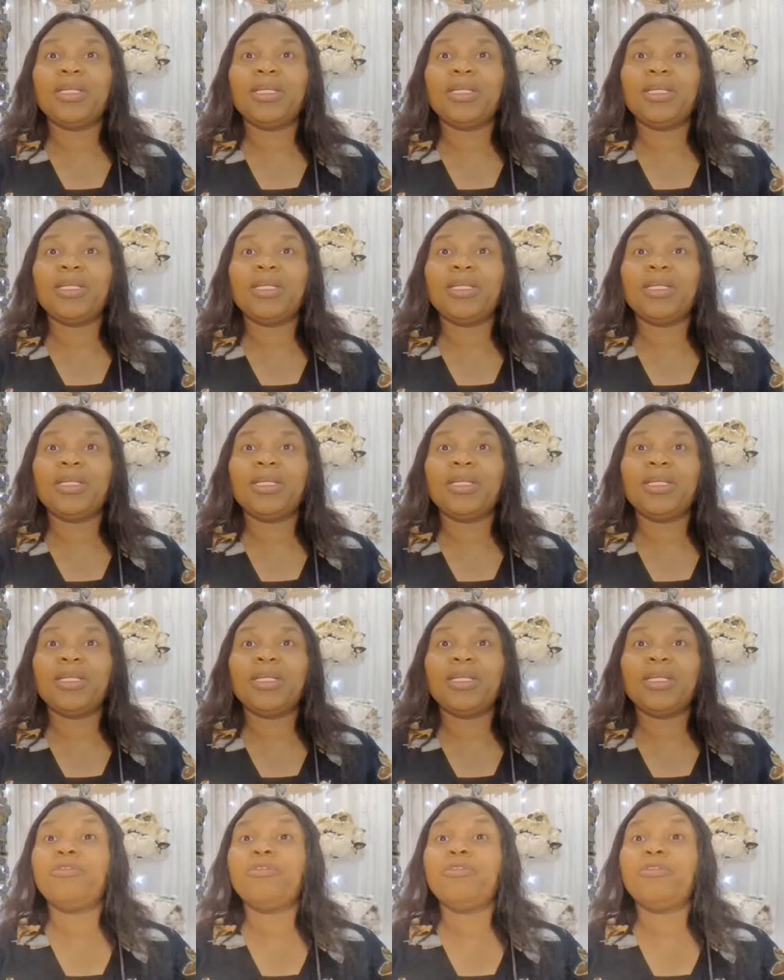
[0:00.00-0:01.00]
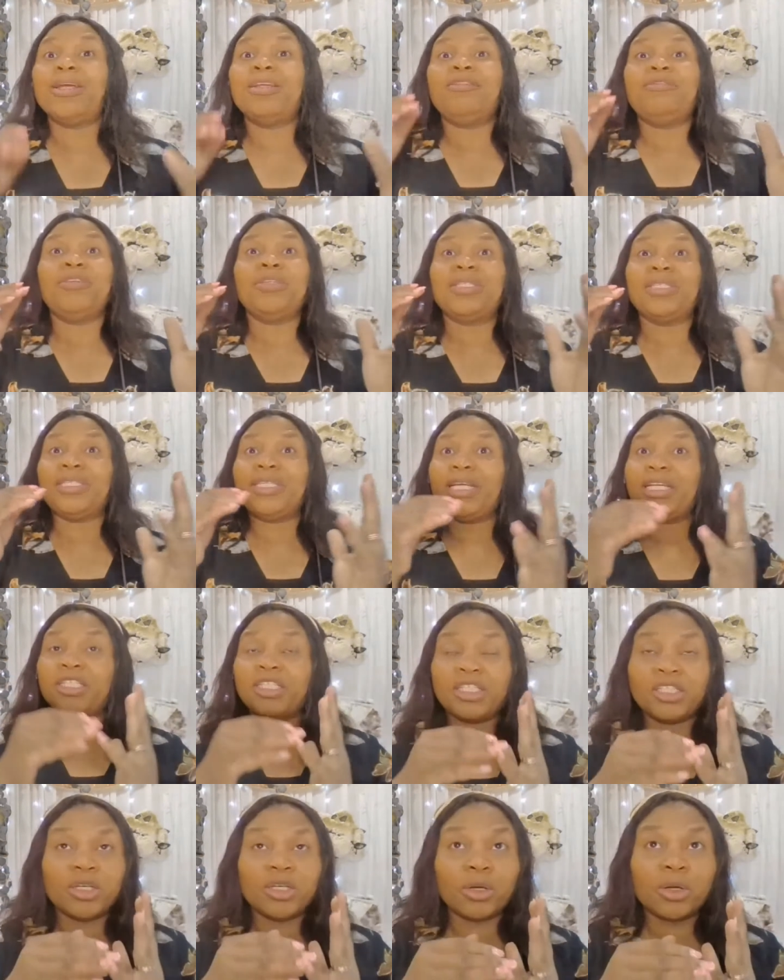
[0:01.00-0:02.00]
You must be intentional. If you
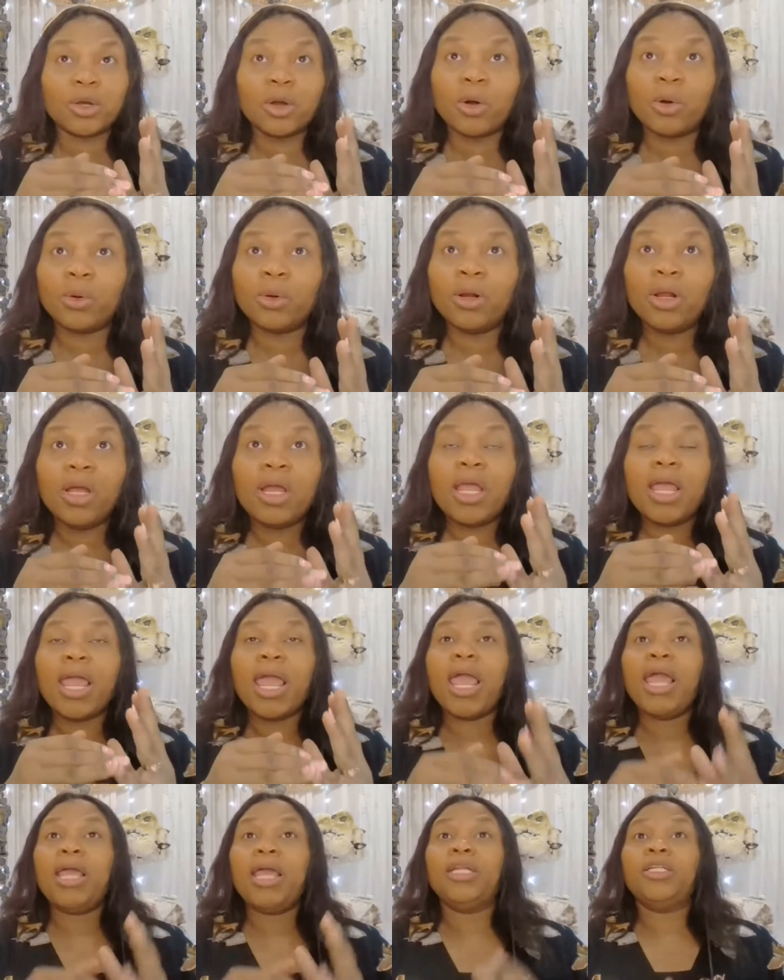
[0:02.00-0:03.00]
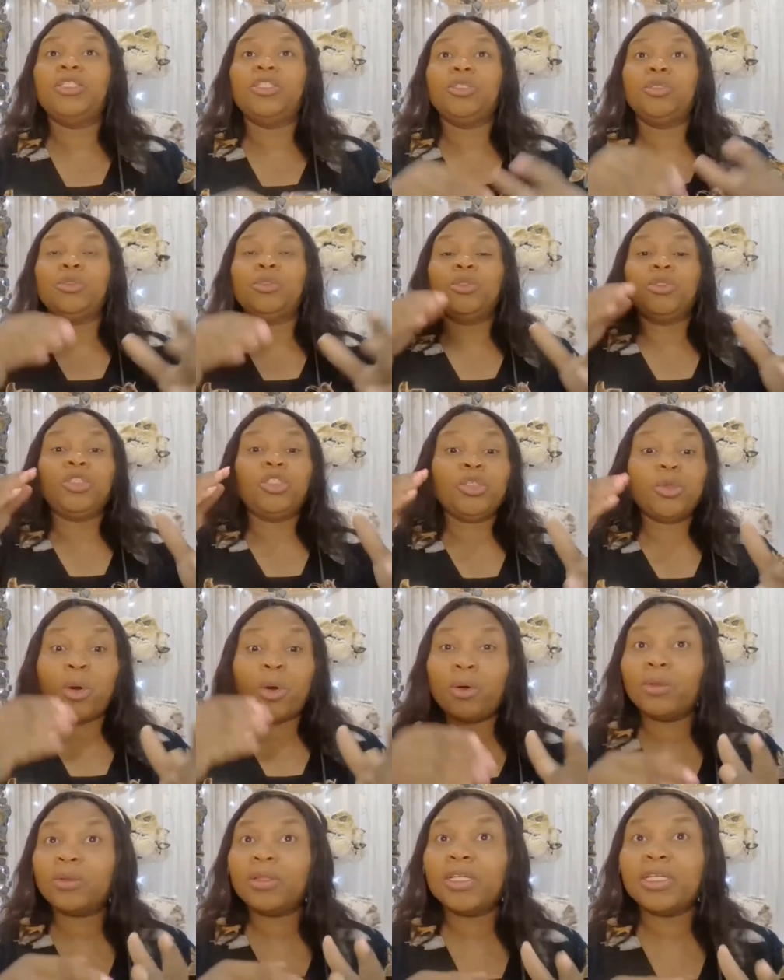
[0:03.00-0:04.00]
stick to your goal and you
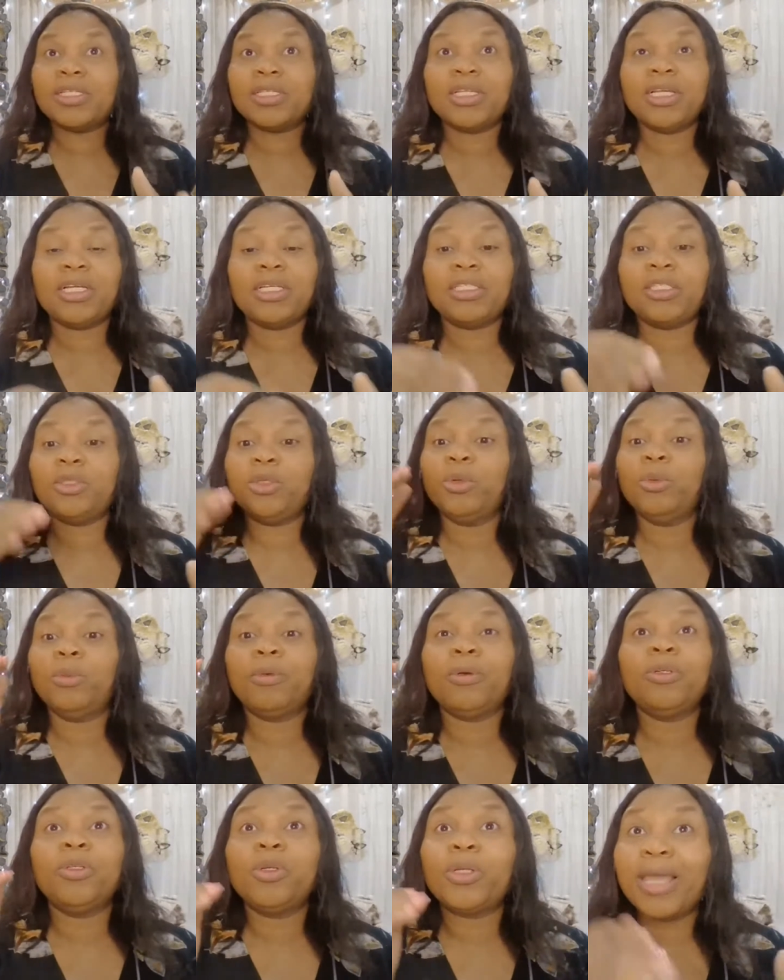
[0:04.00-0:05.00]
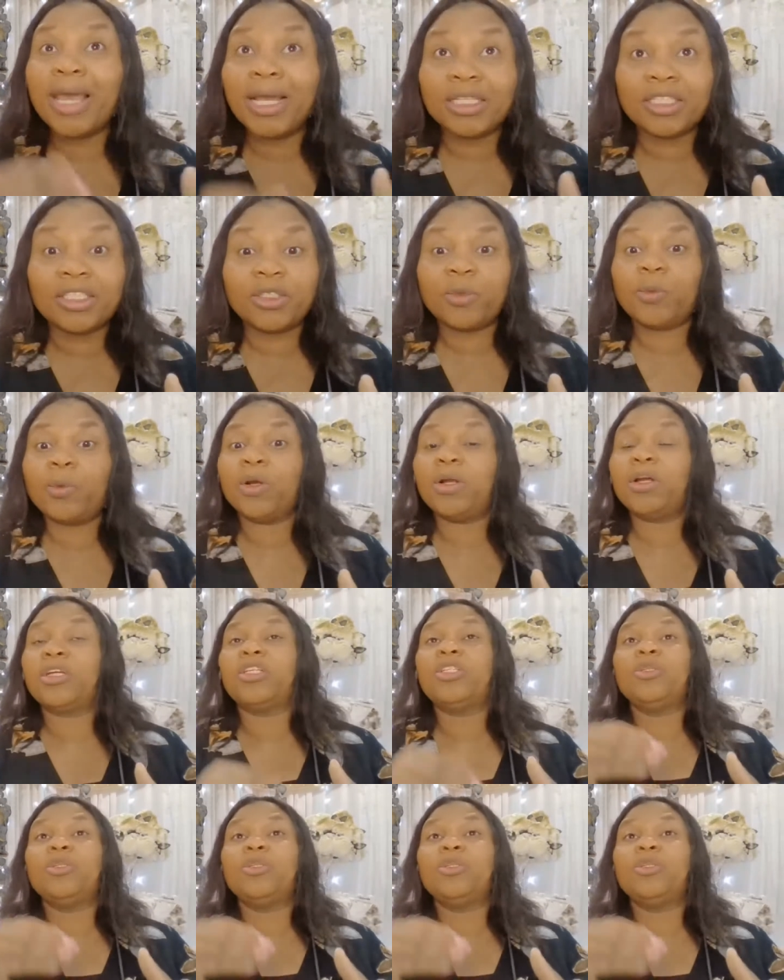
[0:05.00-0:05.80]
do all these things, you get to work,